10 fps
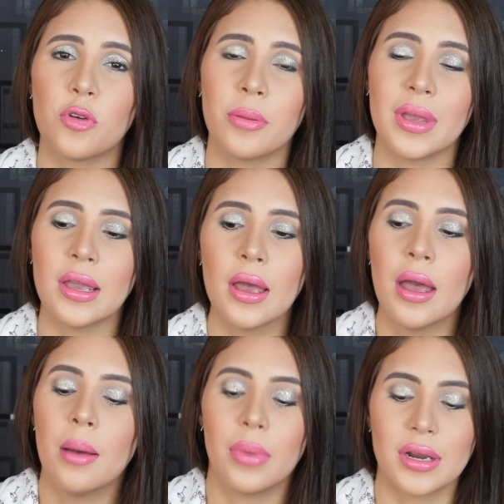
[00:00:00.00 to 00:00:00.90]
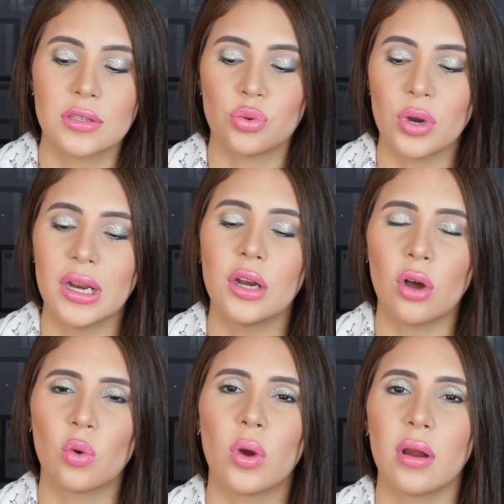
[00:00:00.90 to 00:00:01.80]
for me. But it's really
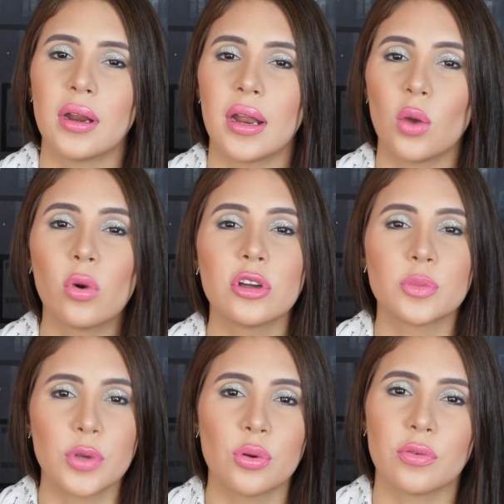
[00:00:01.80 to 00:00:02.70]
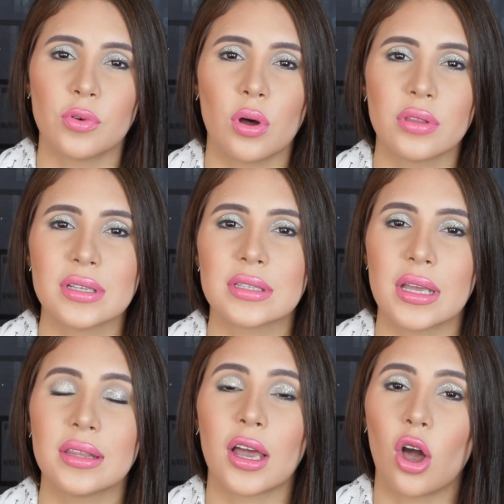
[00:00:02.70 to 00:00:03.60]
long wearing, and it works beautiful on the
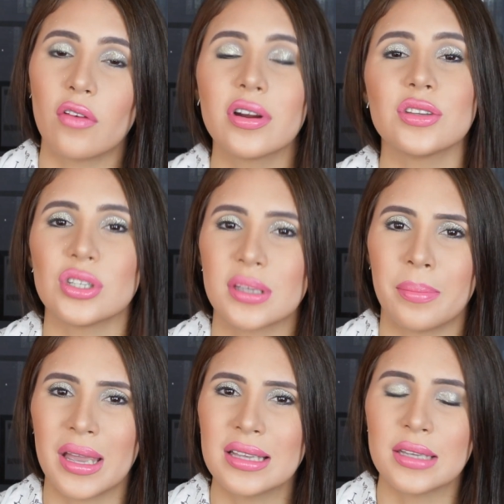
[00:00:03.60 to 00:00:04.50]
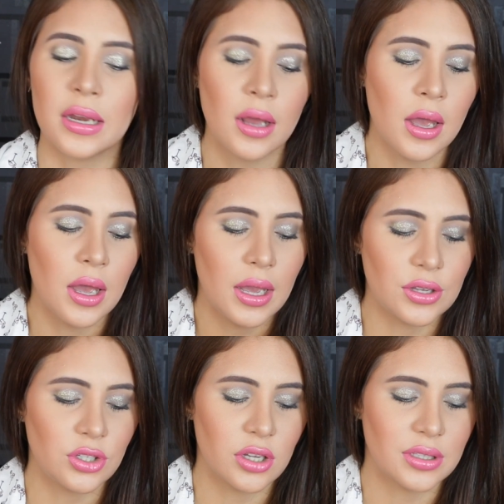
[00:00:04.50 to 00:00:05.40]
skin. The coverage is amazing.
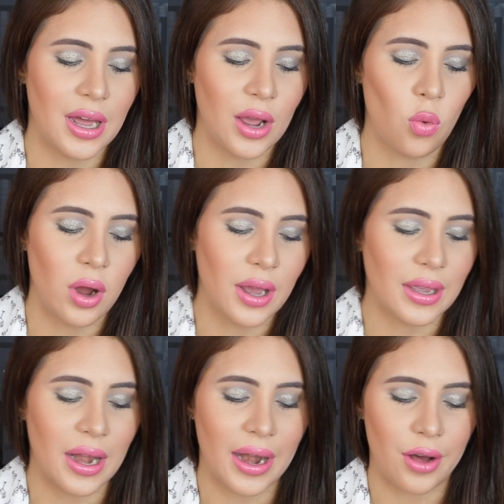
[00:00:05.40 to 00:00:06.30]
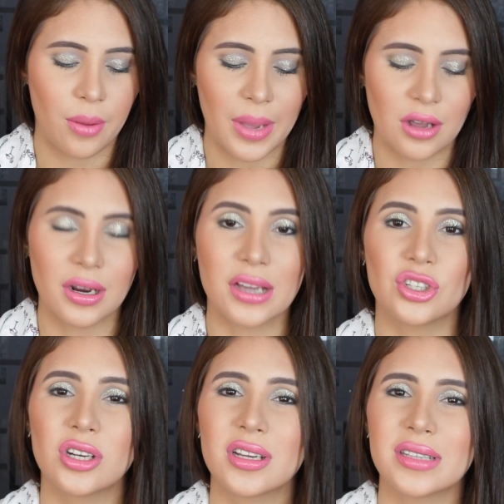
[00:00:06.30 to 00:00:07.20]
It's just that I want to get it out of my
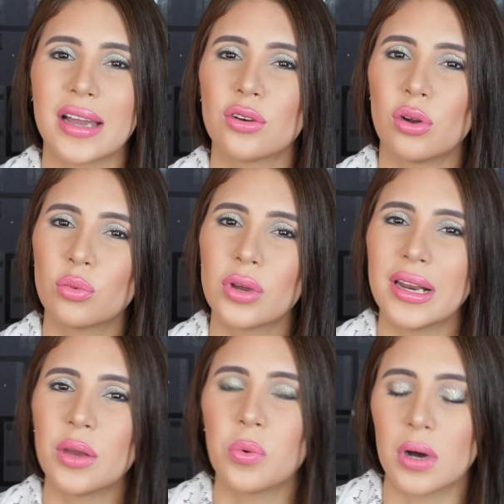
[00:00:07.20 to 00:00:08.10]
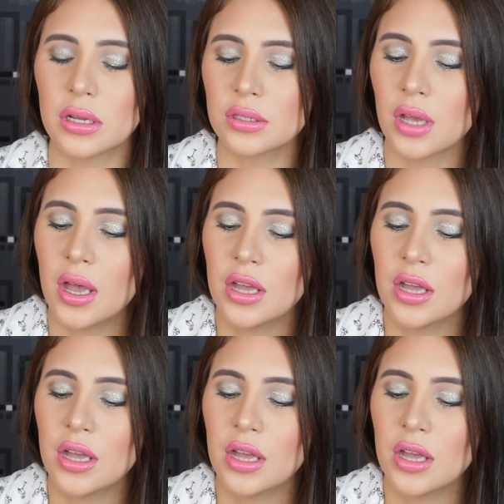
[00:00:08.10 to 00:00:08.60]
collection, because I don't really want